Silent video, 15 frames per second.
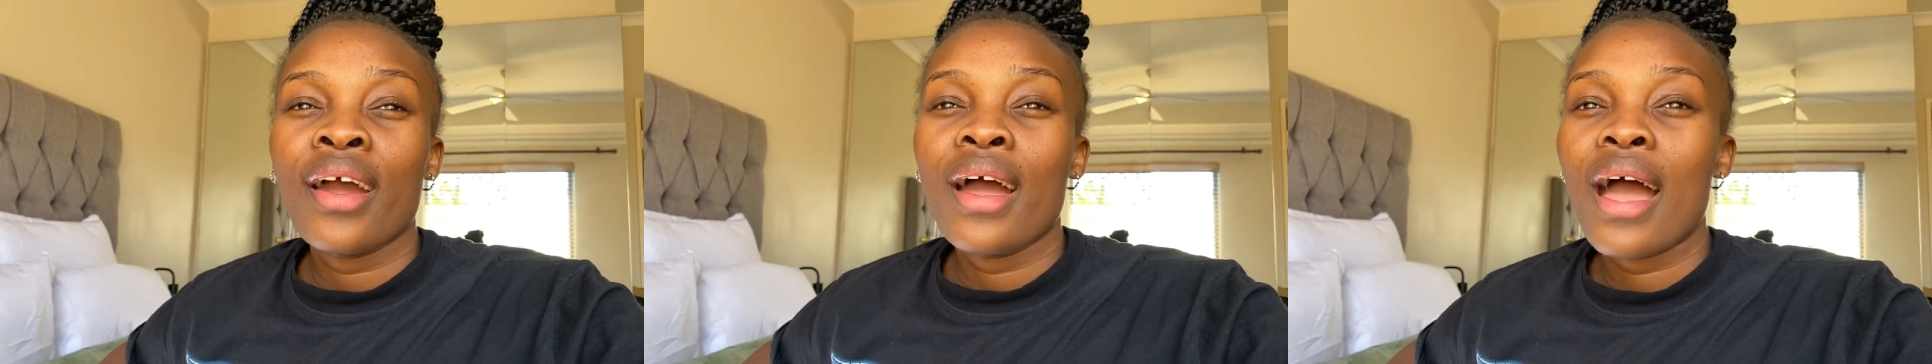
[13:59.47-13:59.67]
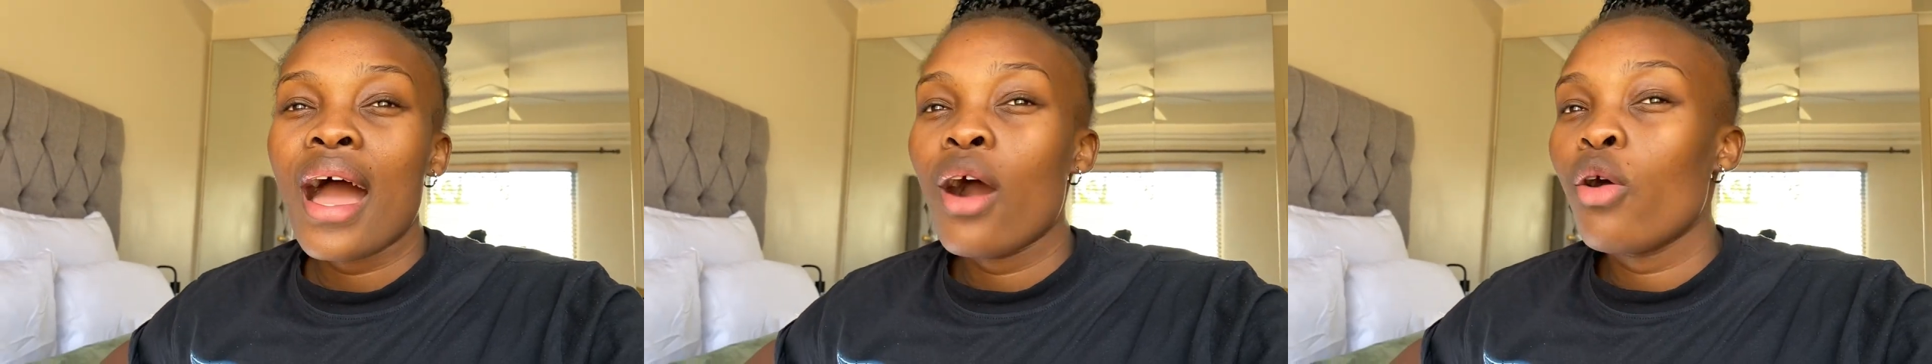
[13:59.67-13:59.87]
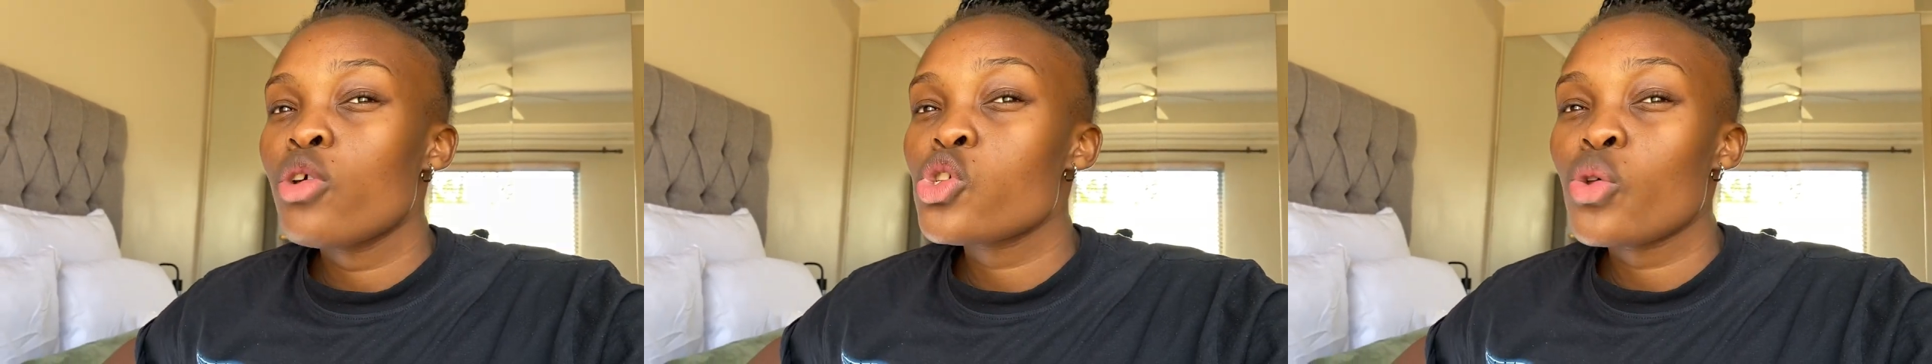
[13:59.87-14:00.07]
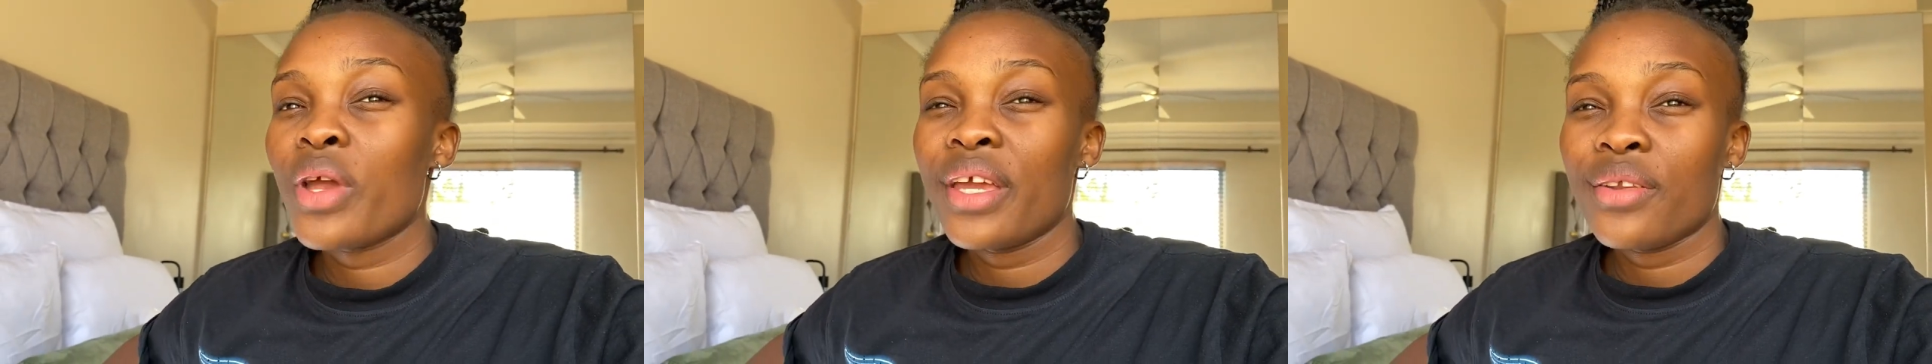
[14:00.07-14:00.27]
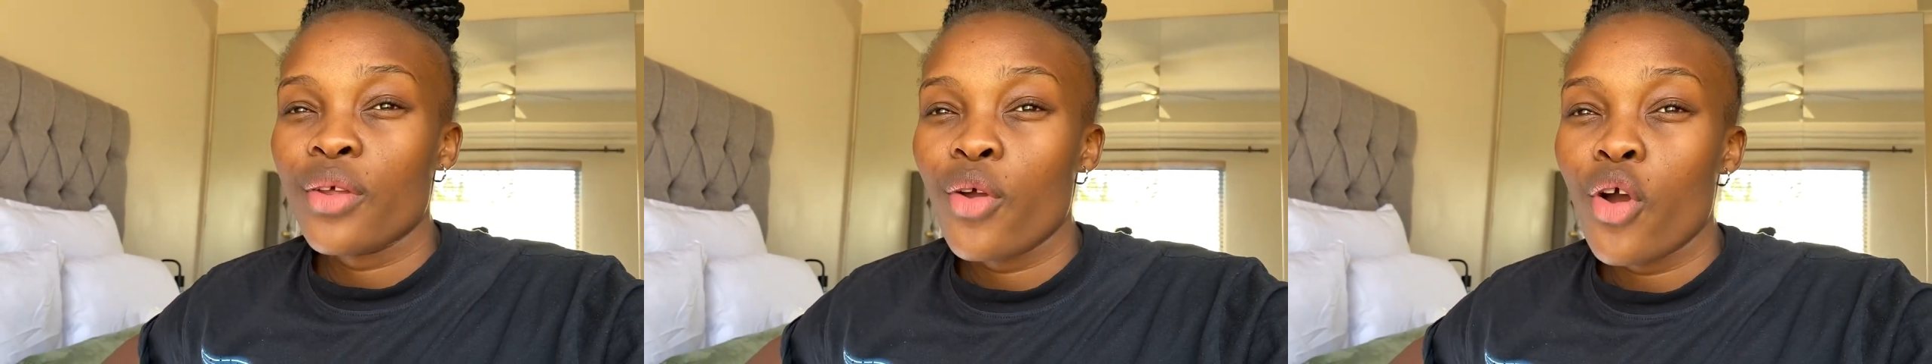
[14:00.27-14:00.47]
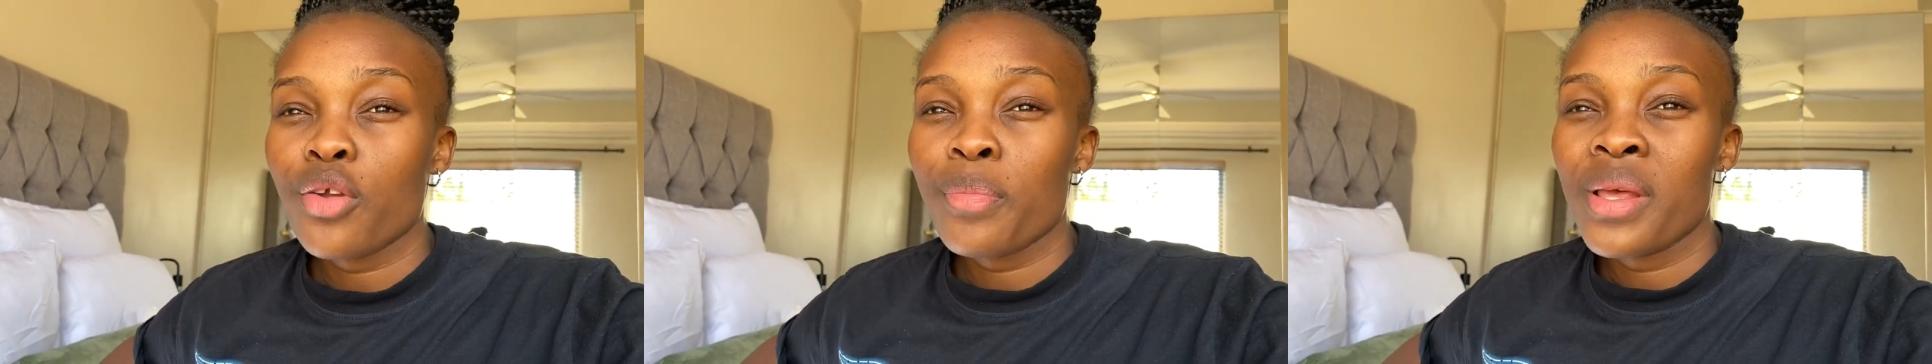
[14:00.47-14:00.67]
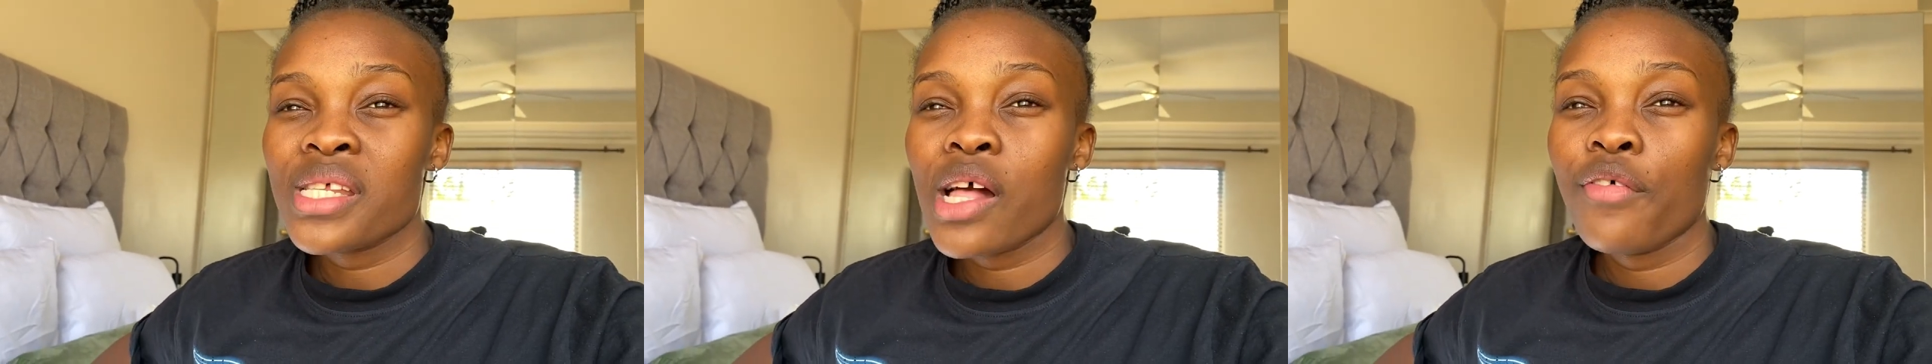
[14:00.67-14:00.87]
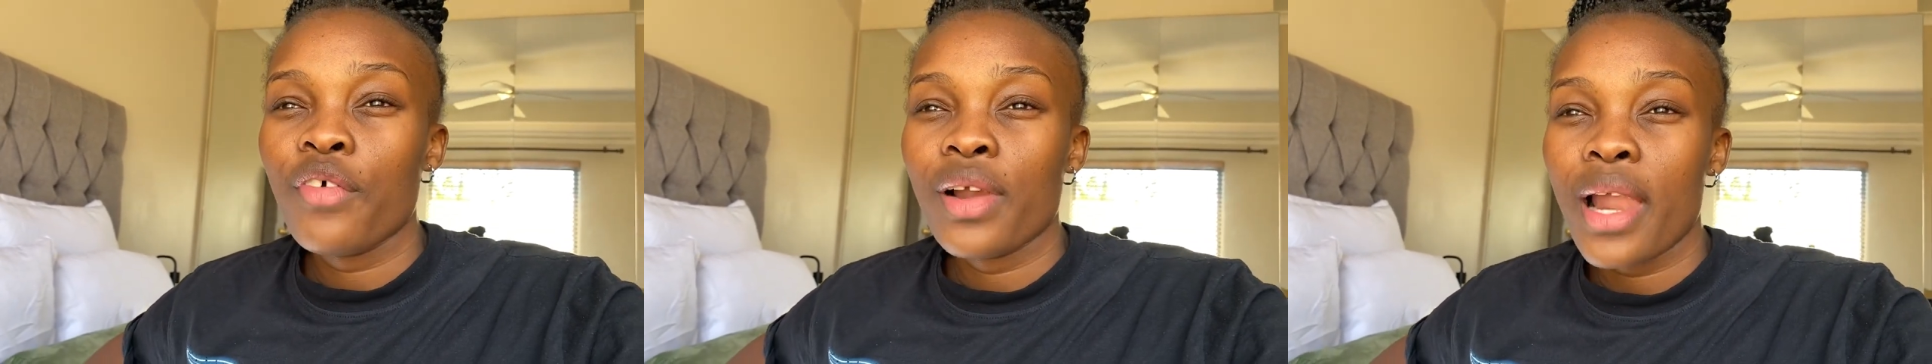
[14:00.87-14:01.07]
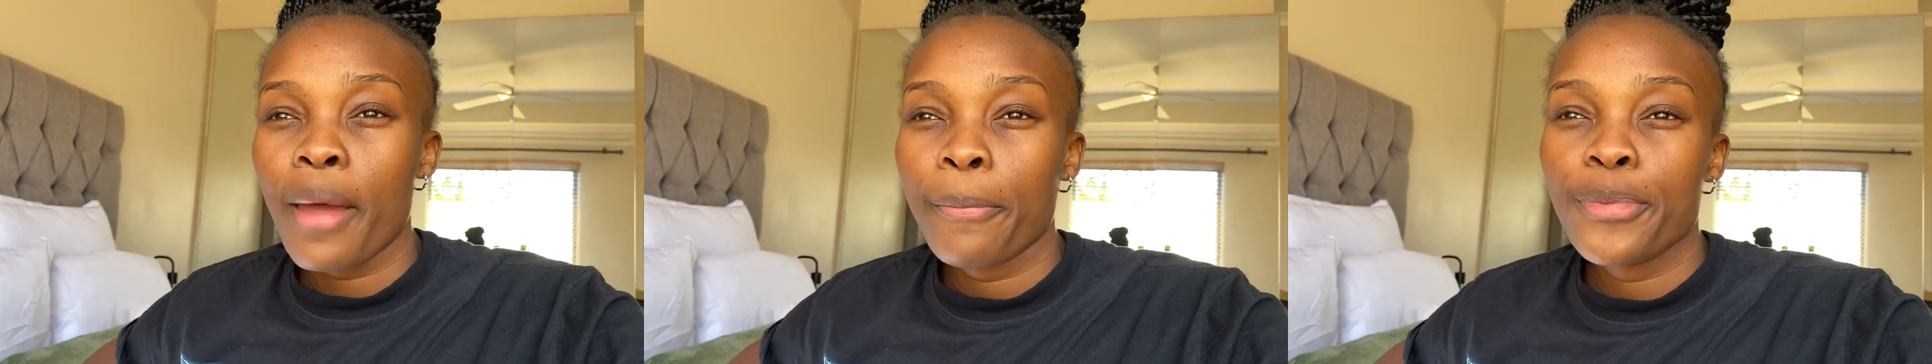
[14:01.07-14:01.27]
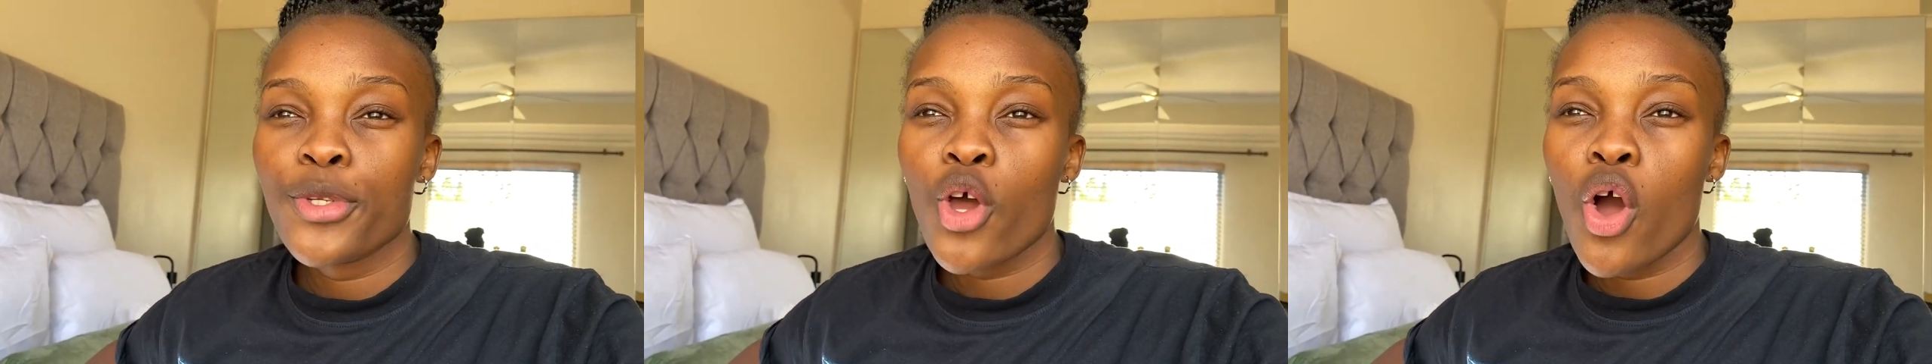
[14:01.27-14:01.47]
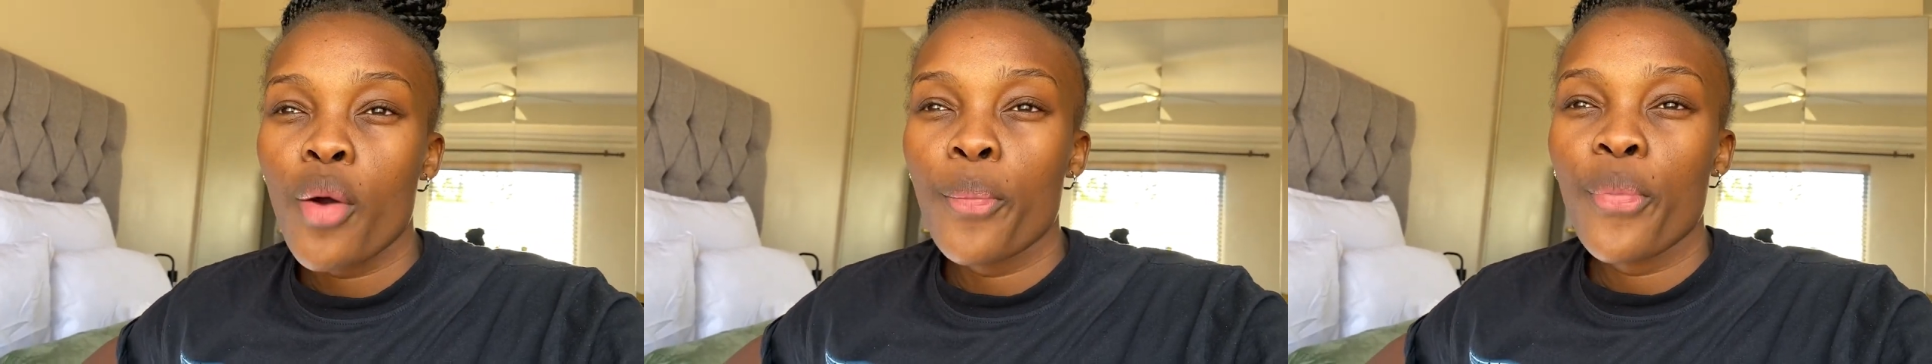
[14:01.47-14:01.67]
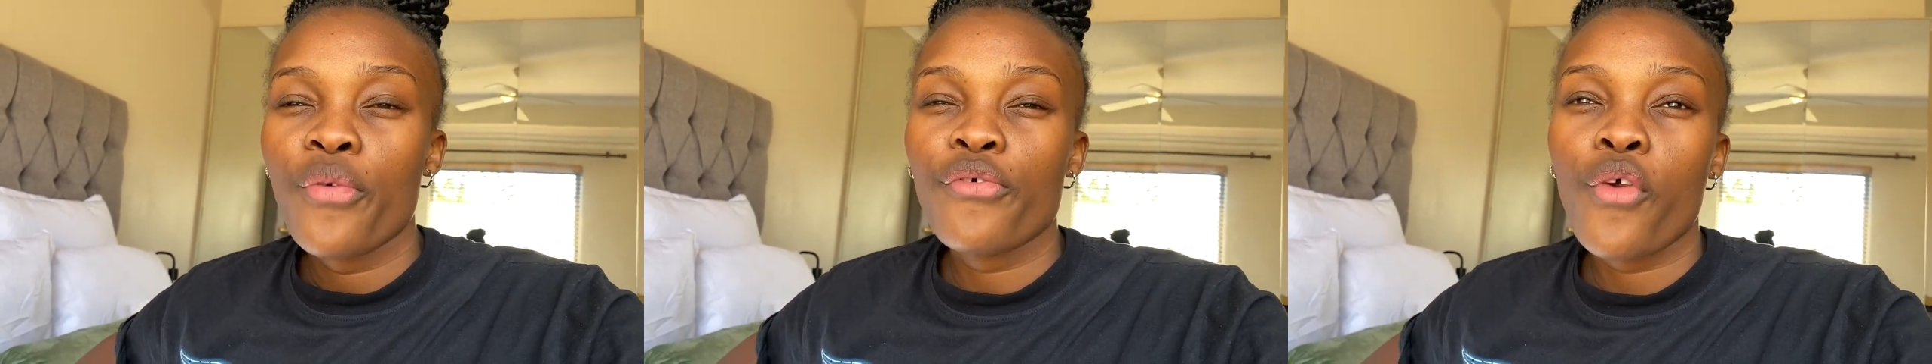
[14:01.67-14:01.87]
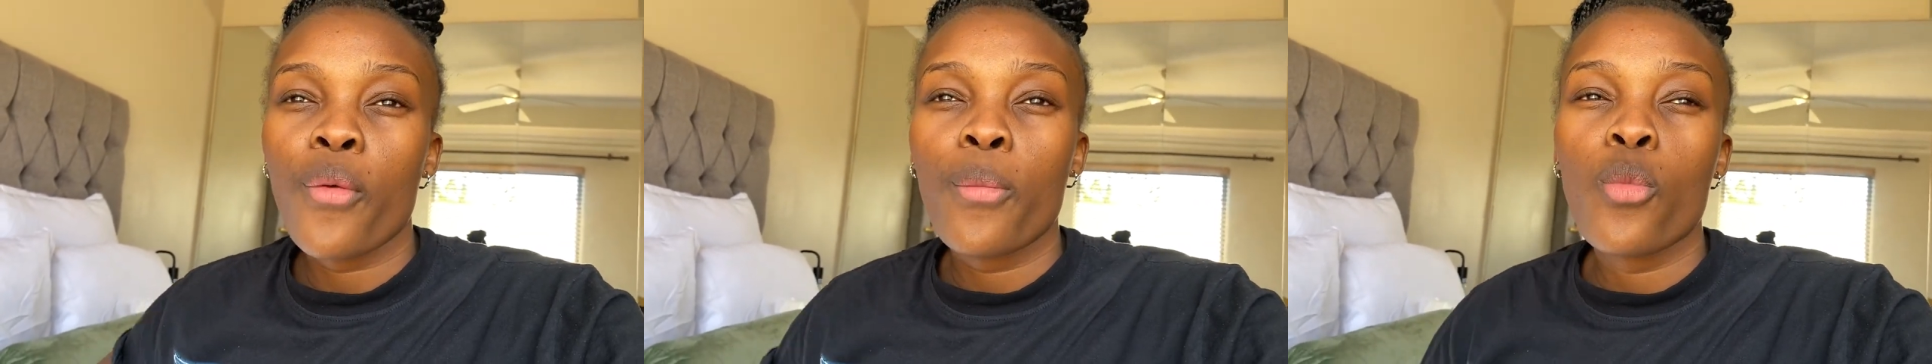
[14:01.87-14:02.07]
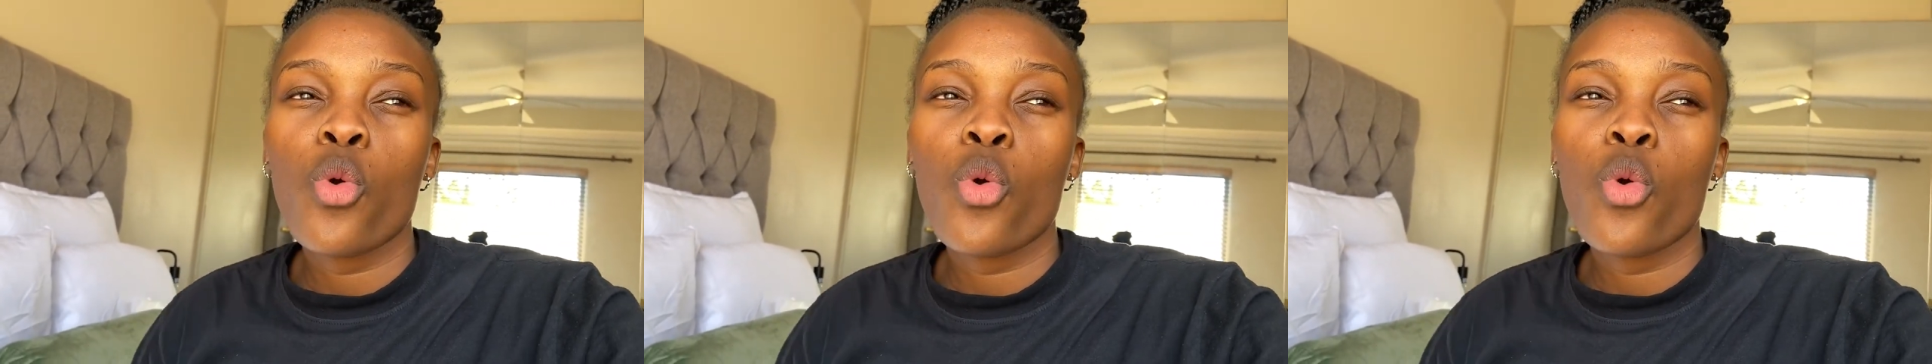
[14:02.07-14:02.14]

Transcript: I also got myself a laptop from